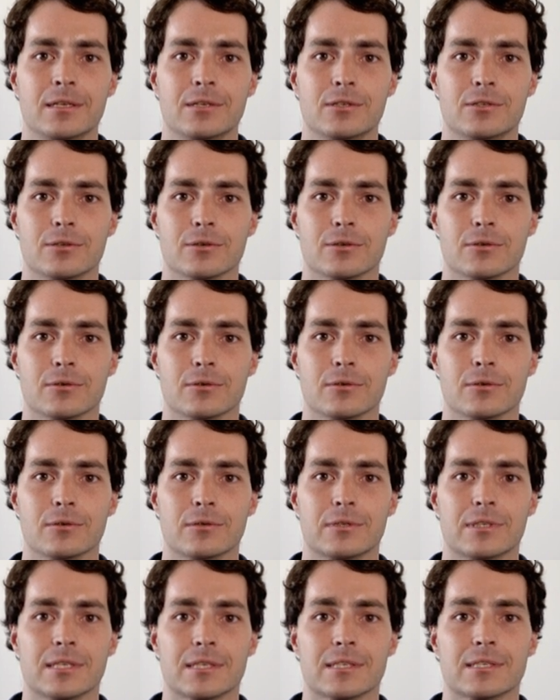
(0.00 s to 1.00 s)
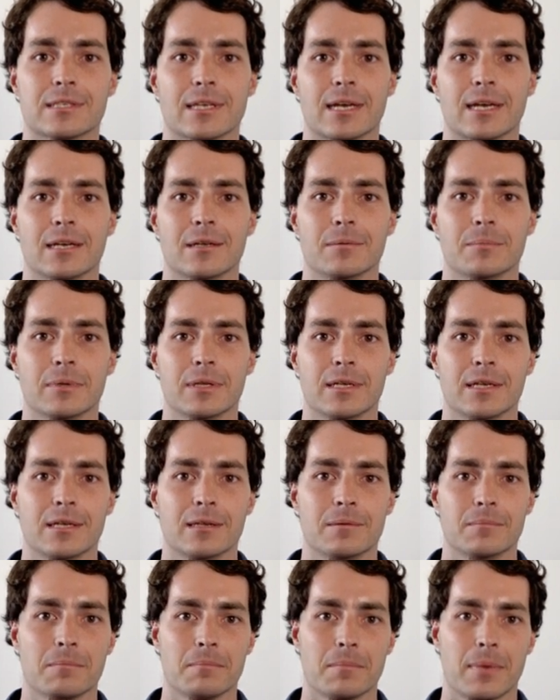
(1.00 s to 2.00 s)
to
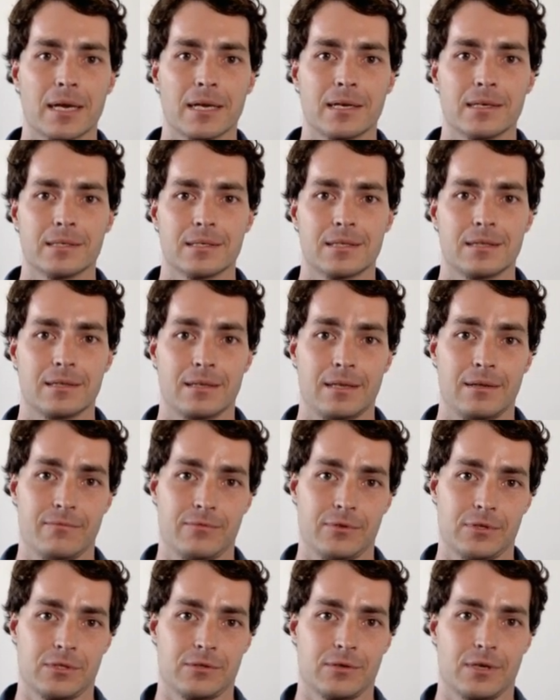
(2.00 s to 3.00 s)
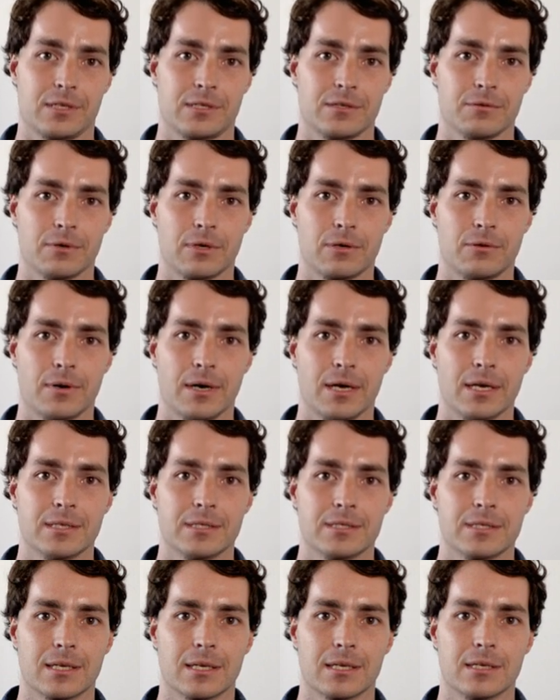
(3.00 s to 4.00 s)
sustainably manage the infrastructure required
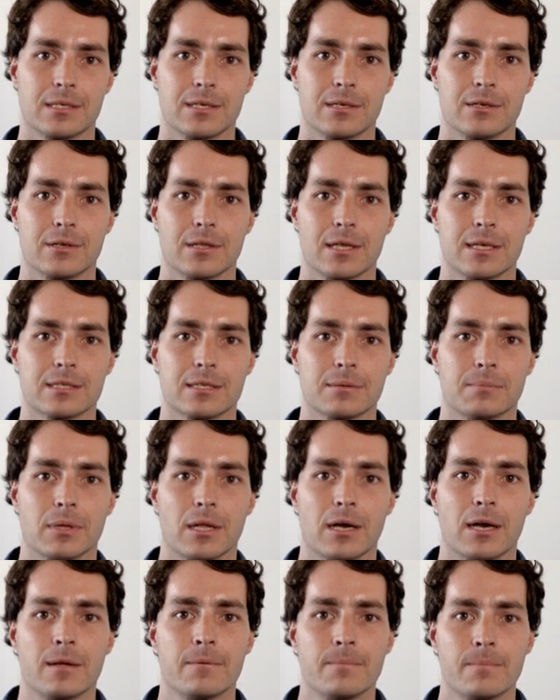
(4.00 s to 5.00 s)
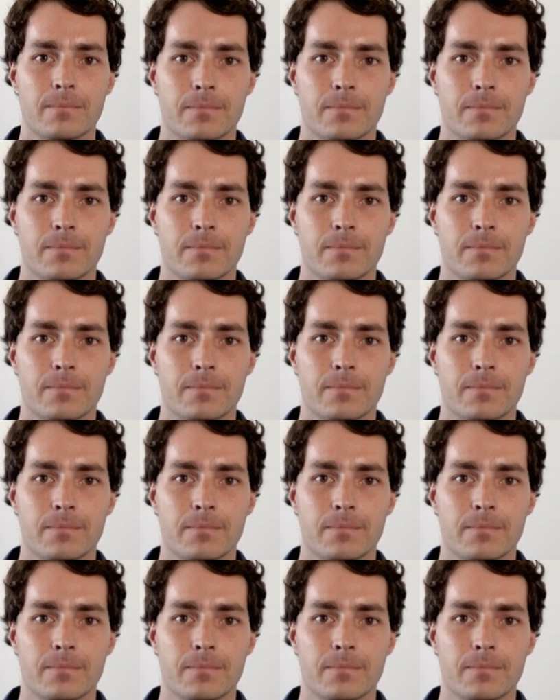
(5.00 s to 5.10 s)
to continue that supply.